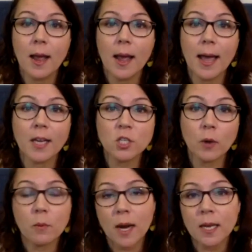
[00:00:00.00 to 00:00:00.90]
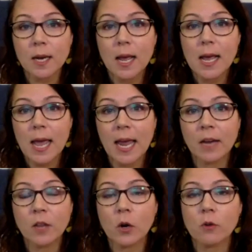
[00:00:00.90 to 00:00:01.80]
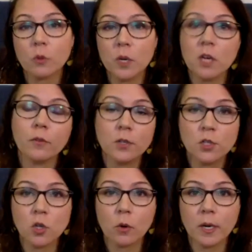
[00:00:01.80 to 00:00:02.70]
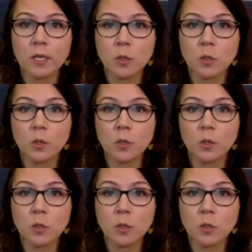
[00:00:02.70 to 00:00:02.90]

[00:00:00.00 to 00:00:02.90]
And so I read it, and there are three different stories